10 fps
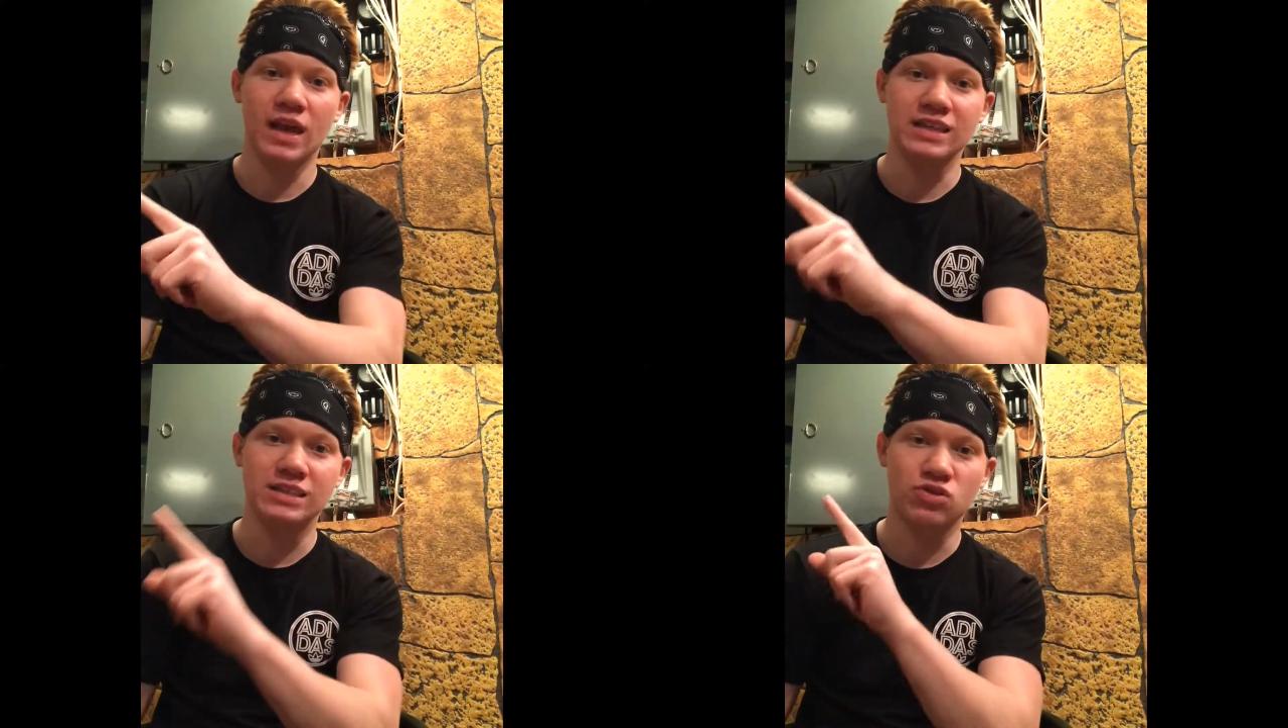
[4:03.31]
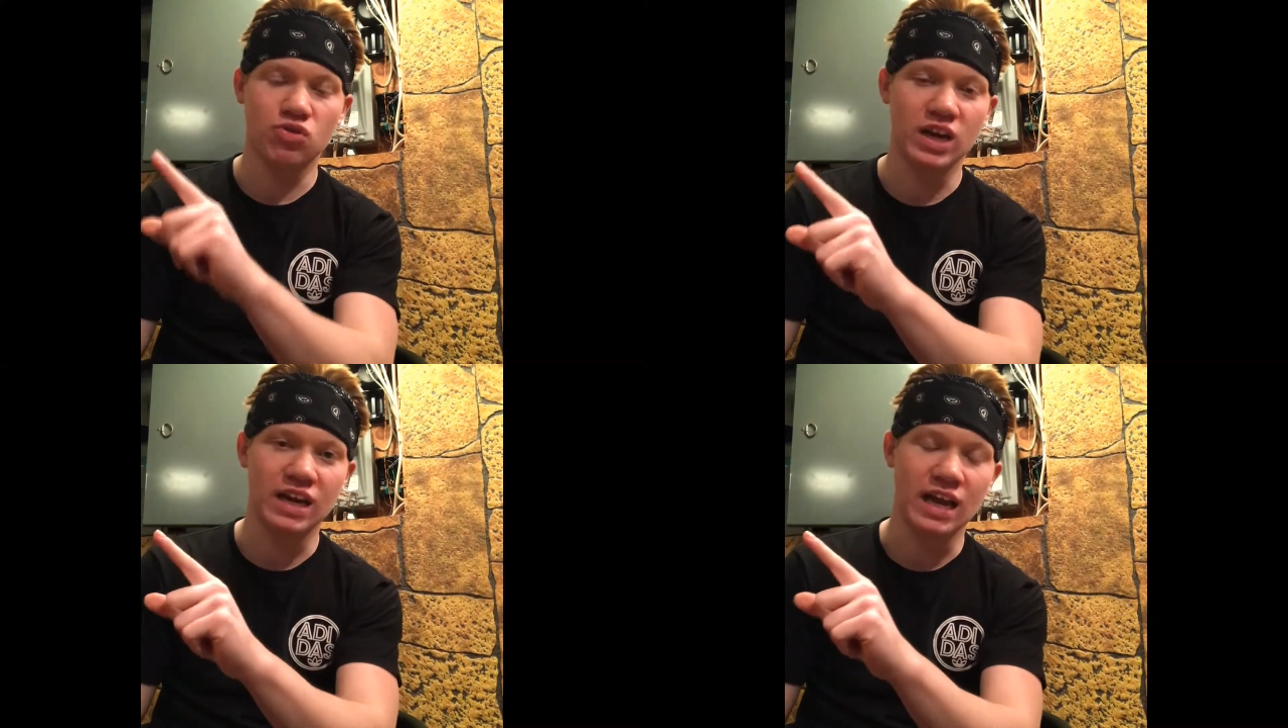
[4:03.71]
I
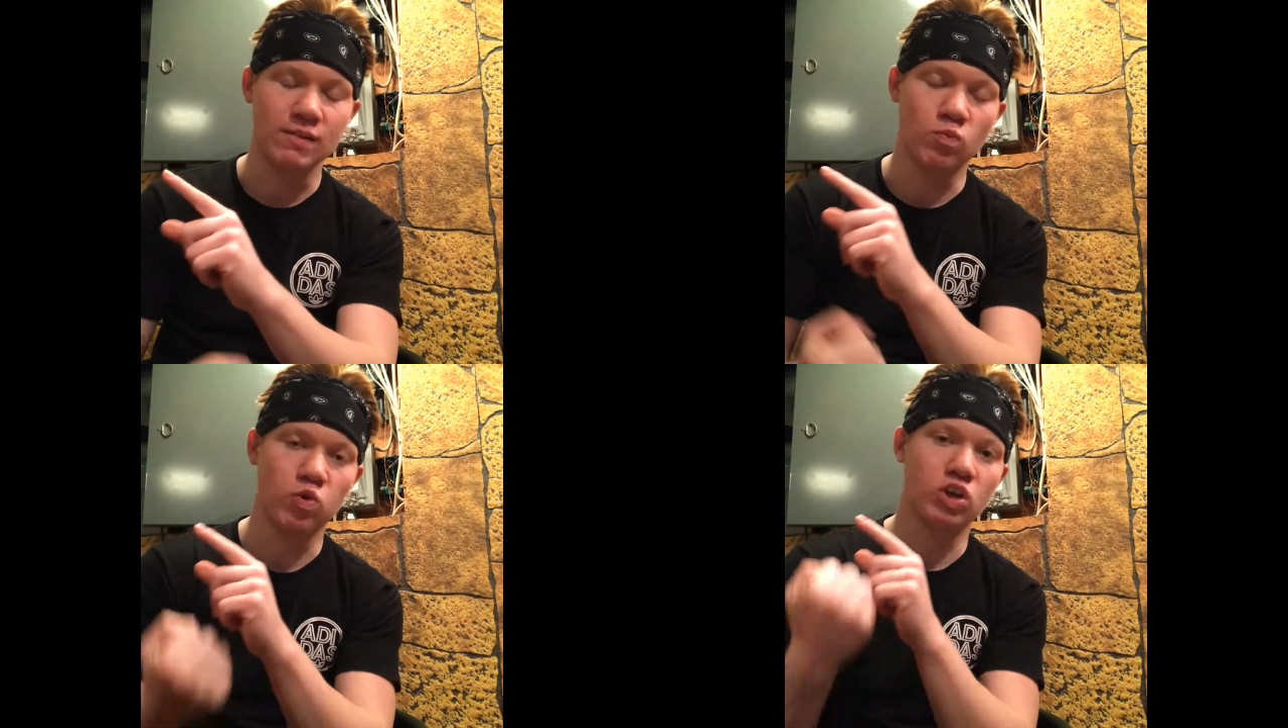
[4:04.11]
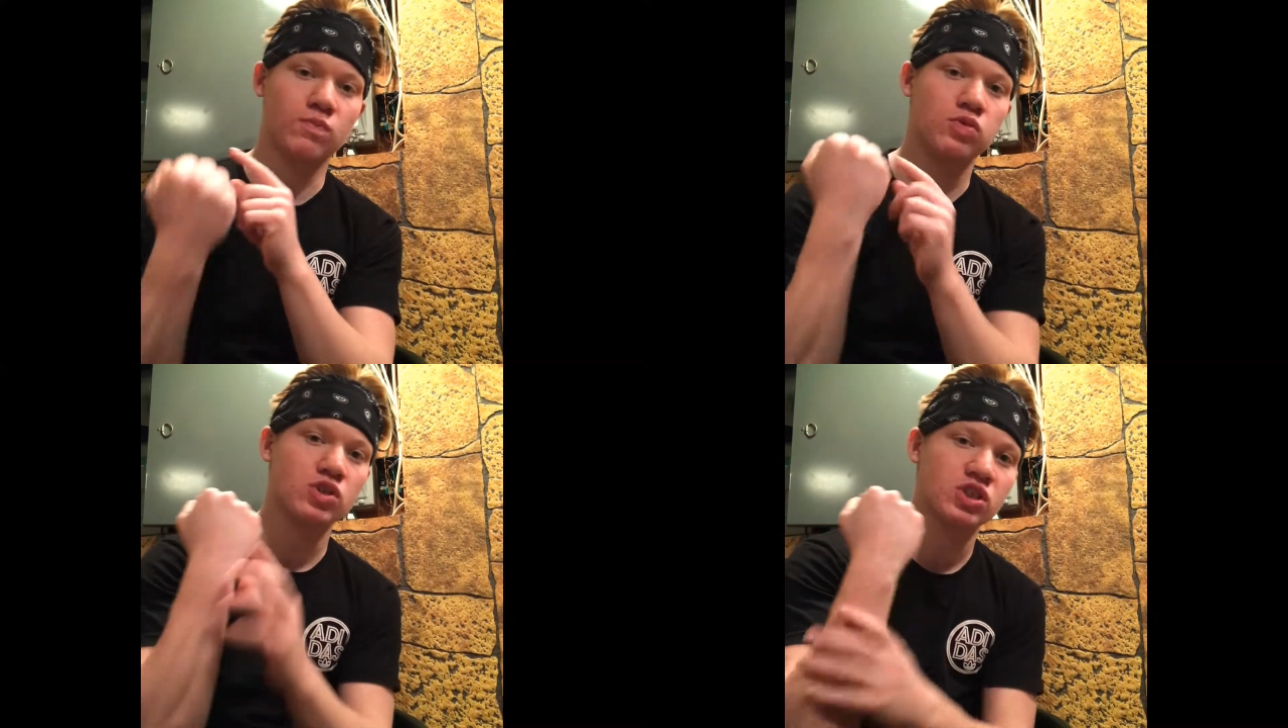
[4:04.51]
trained, I
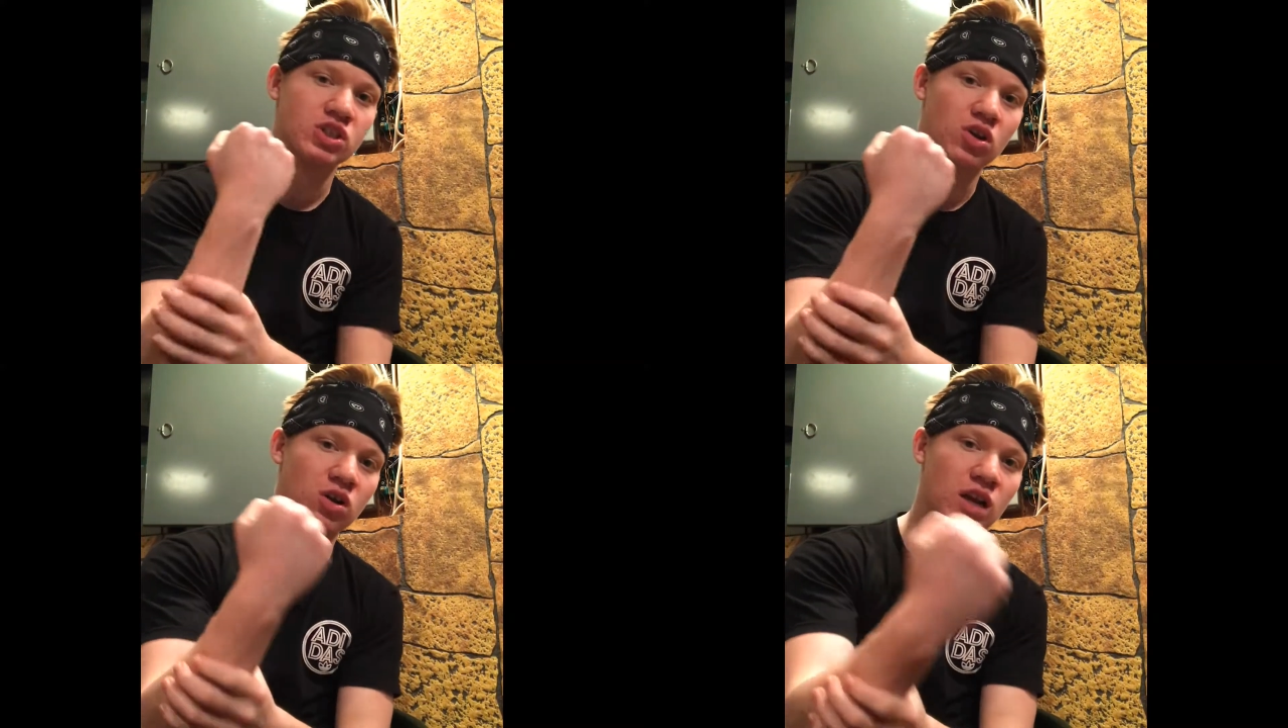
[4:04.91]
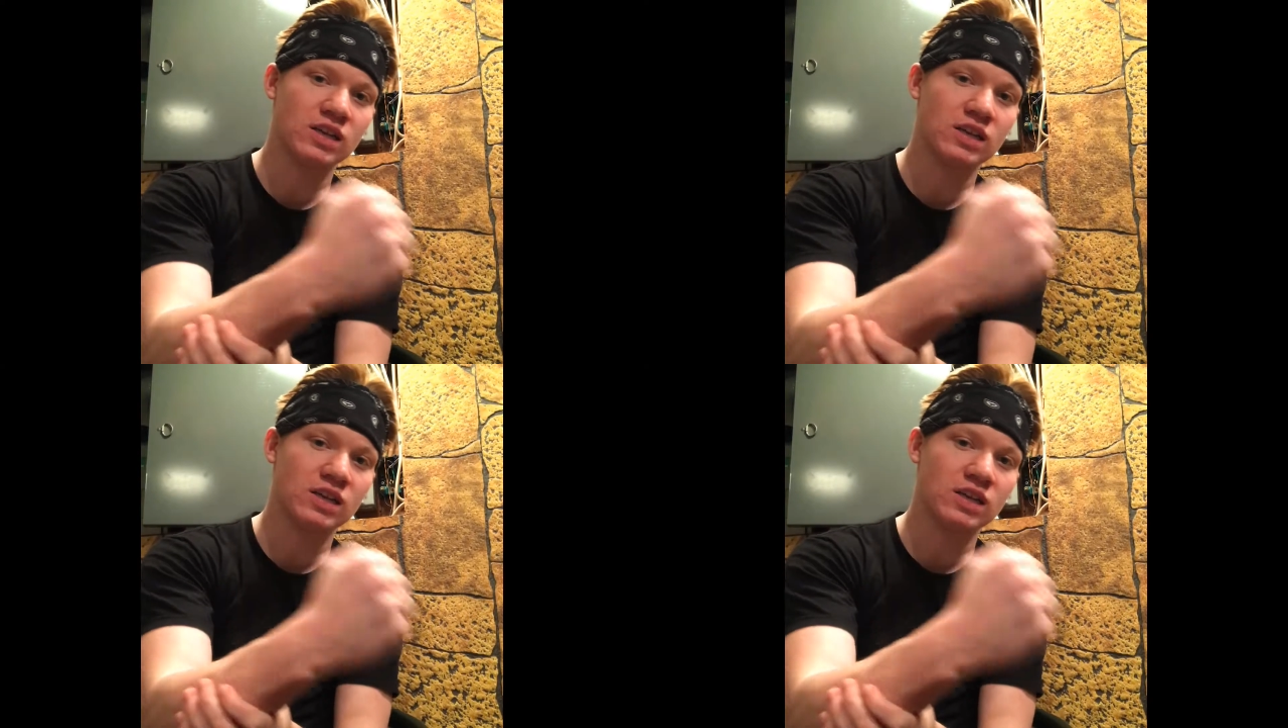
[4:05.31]
worked, pushed this hard,